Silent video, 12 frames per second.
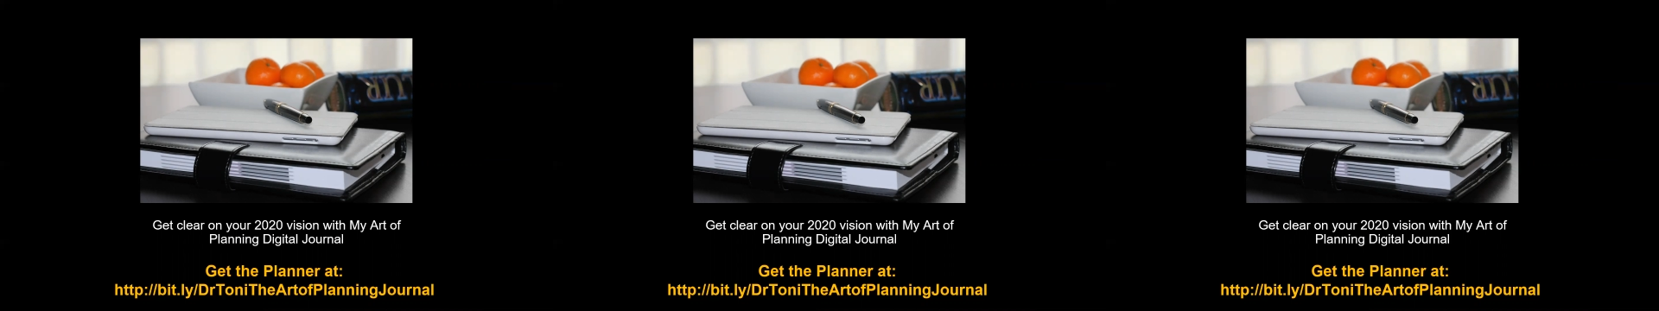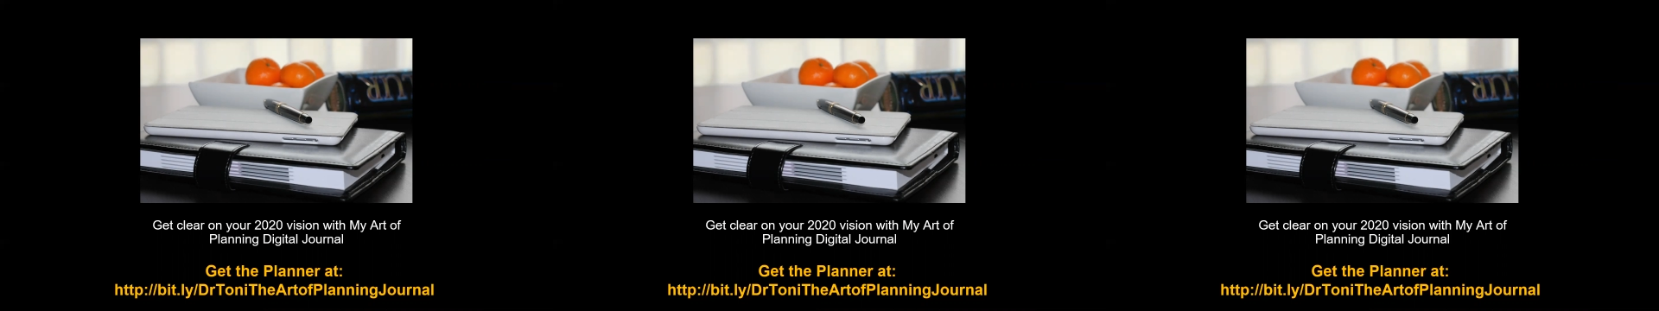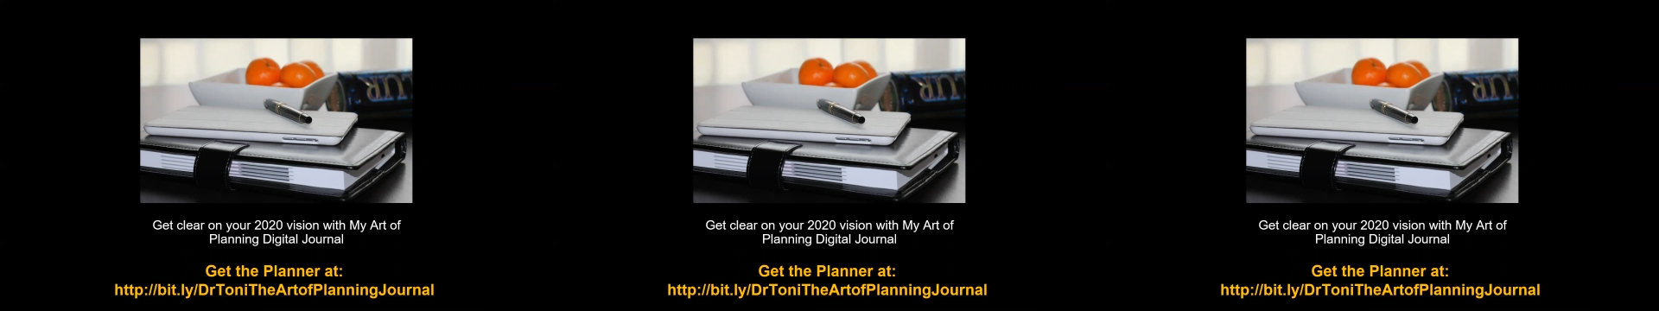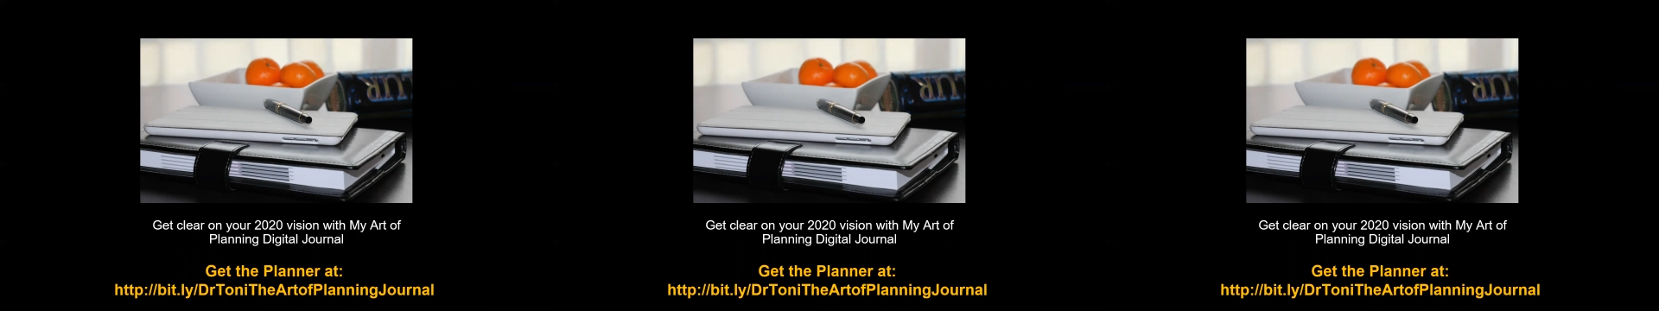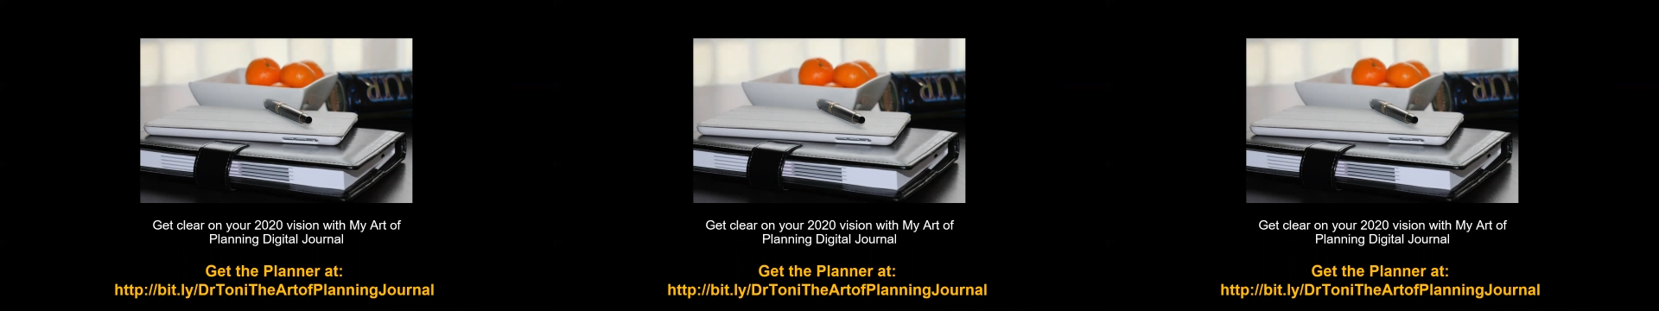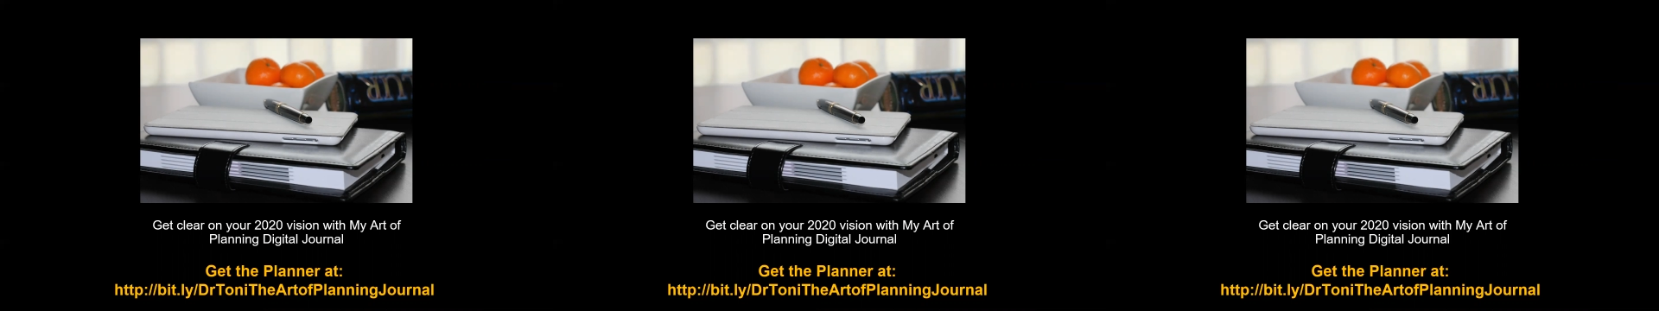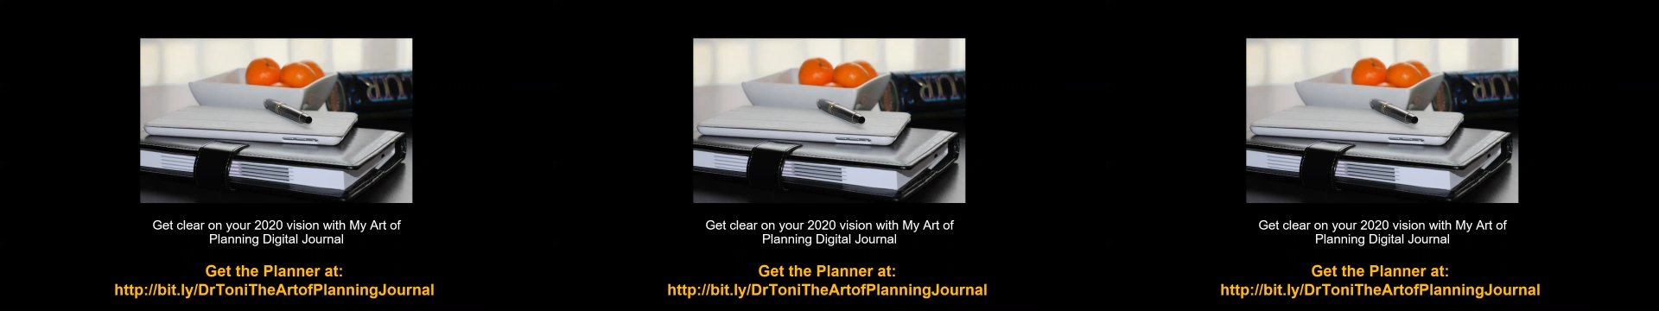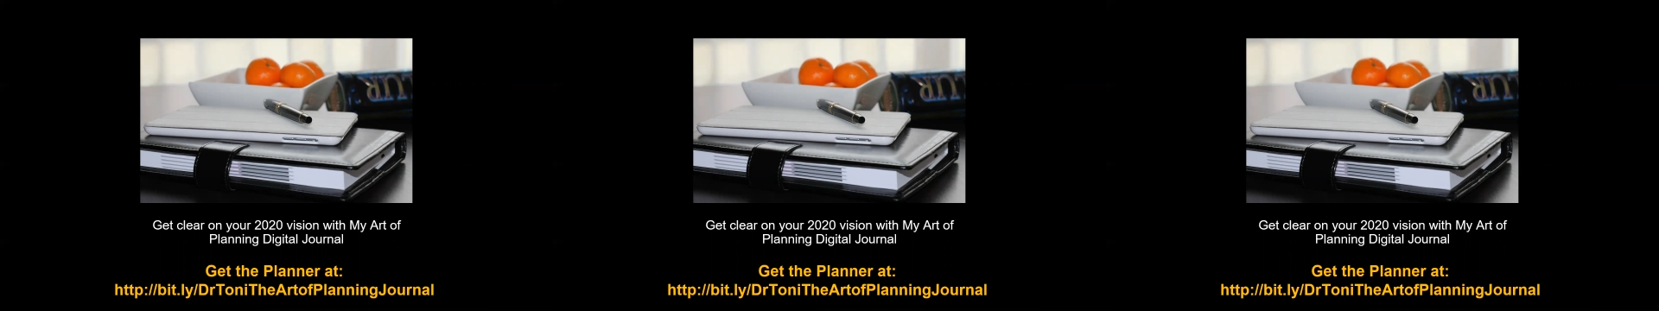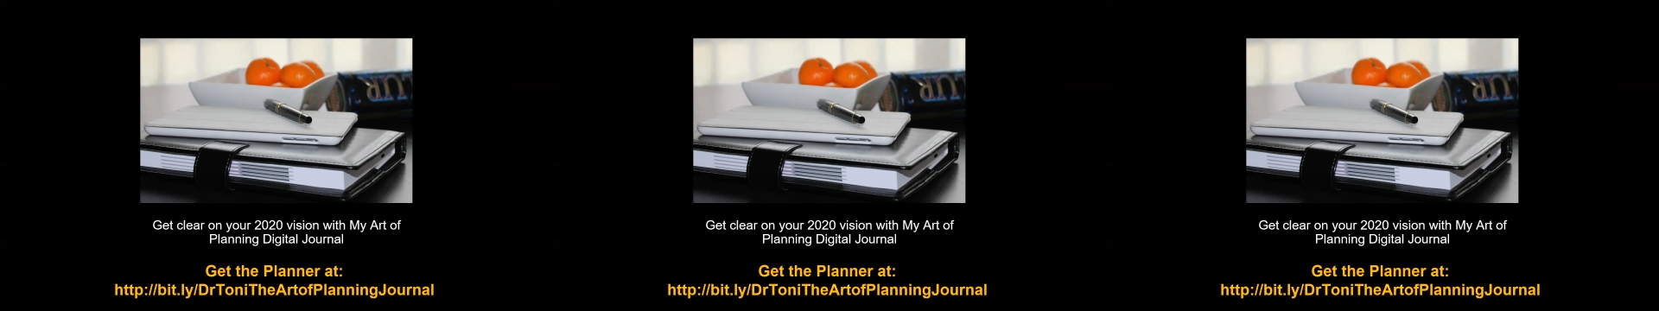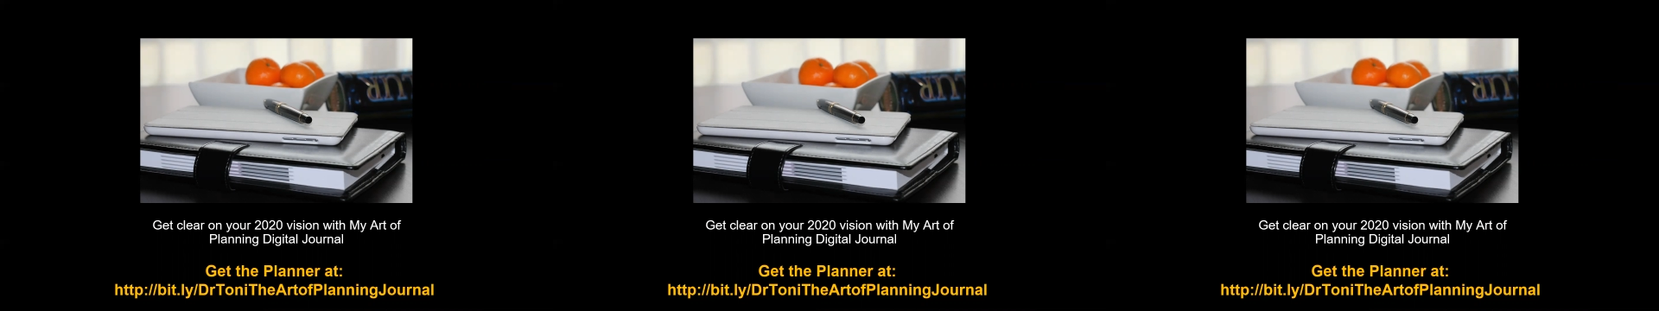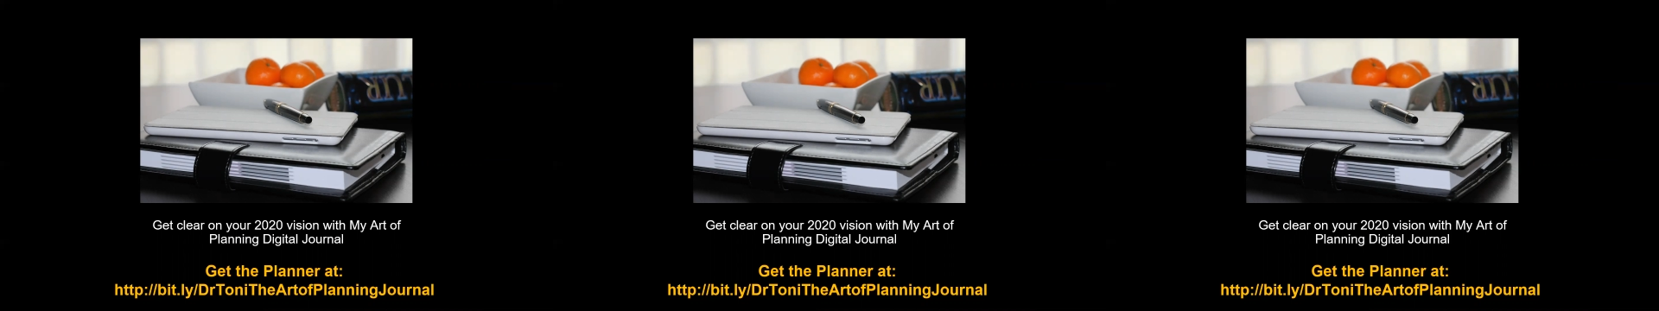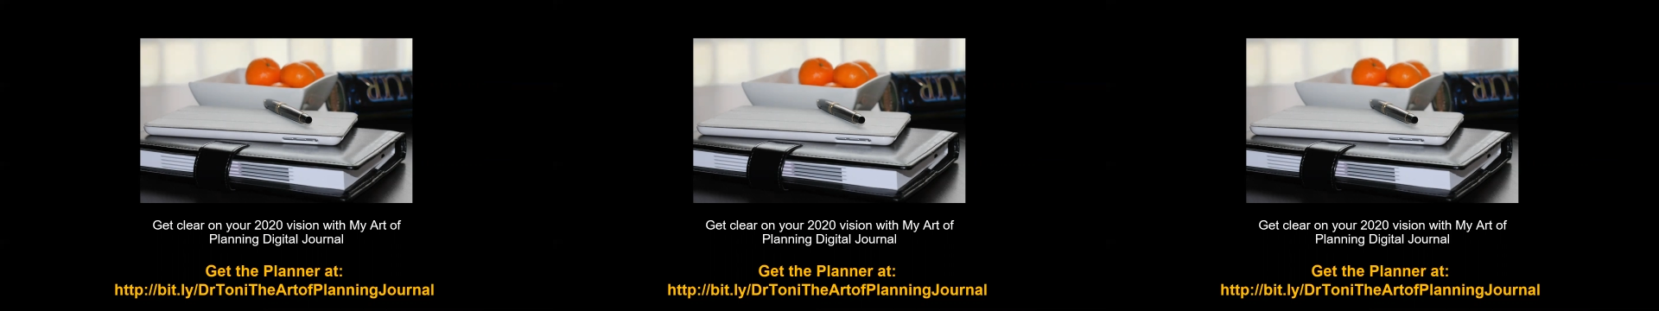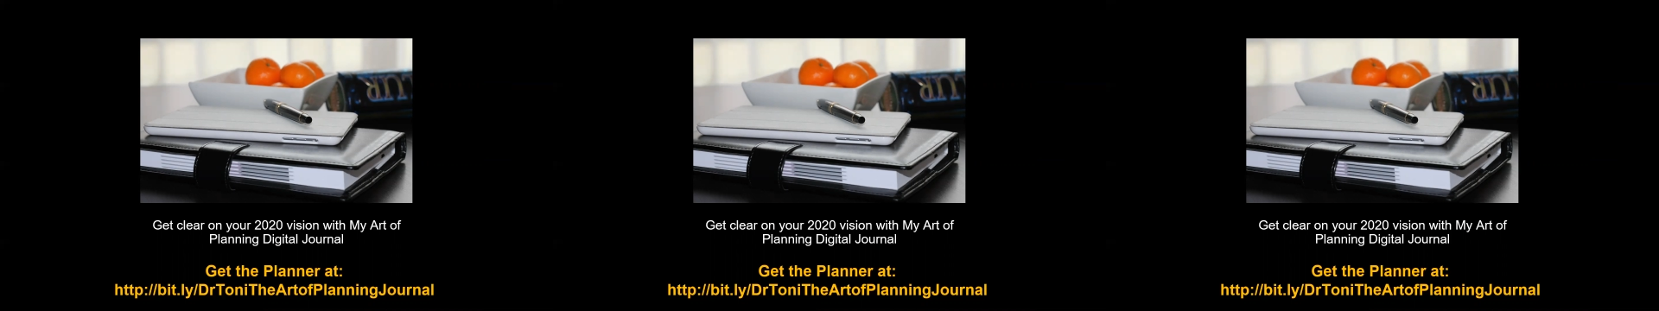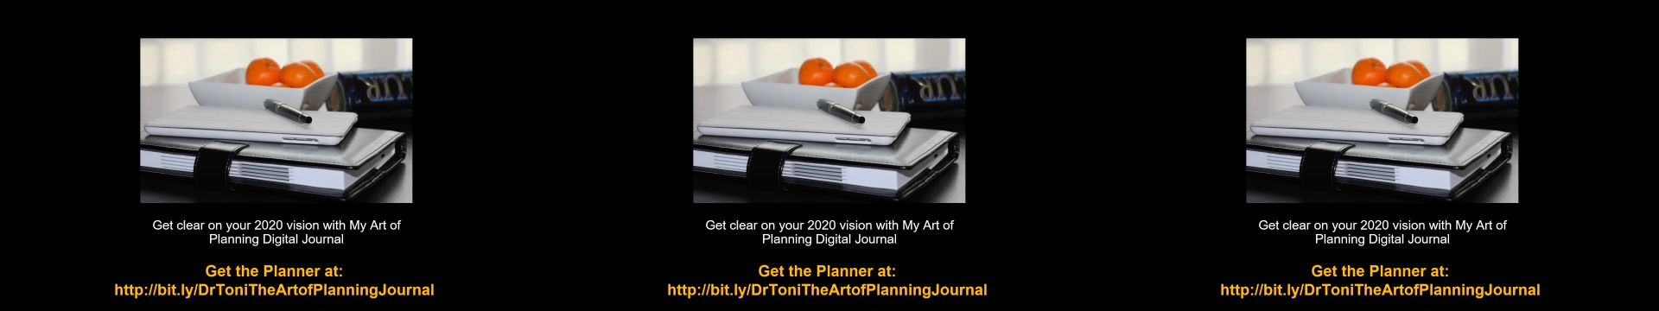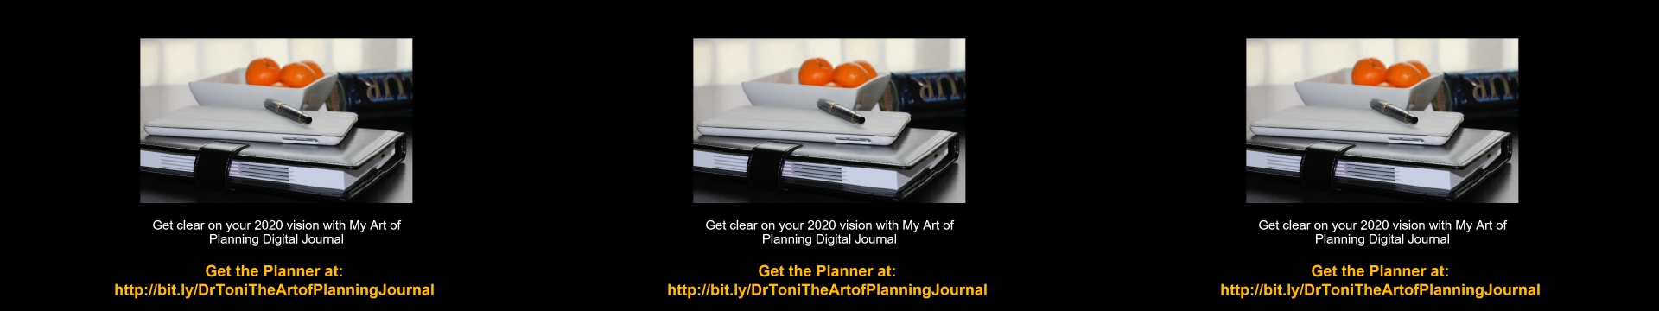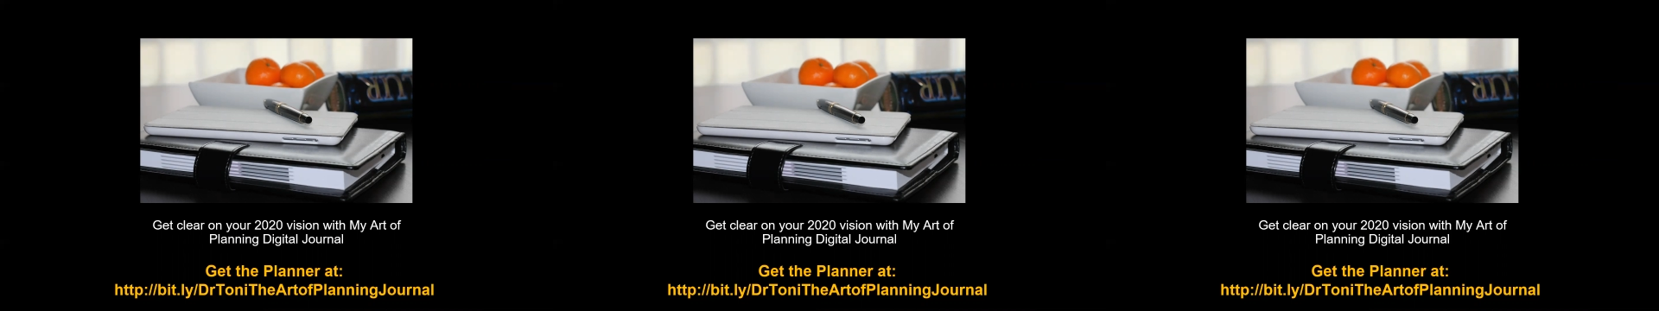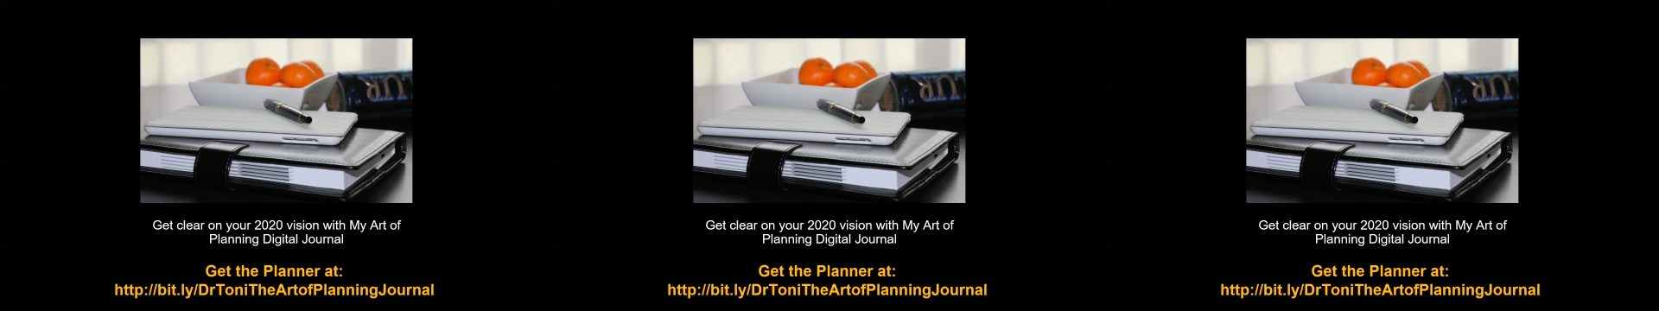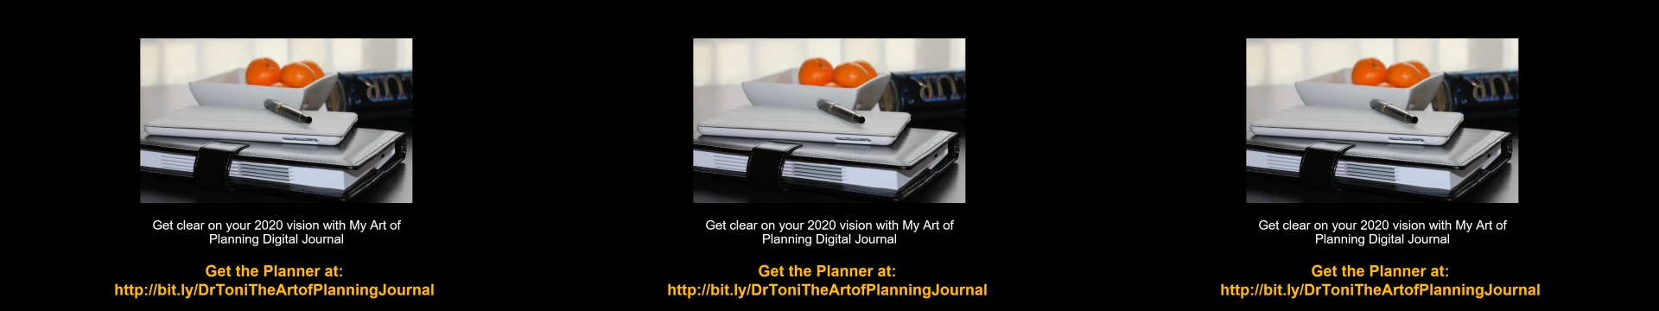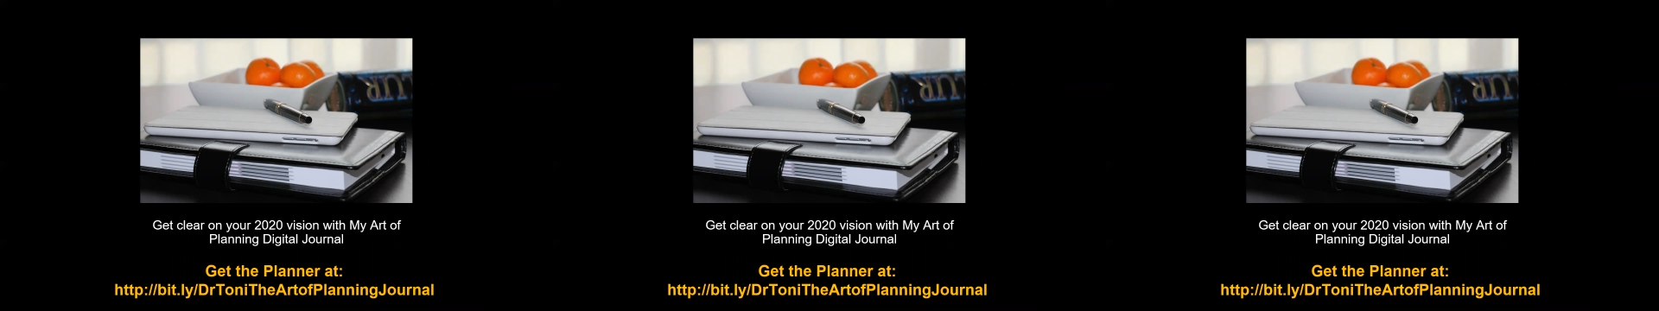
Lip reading: No face is visible, so there are no lips to read.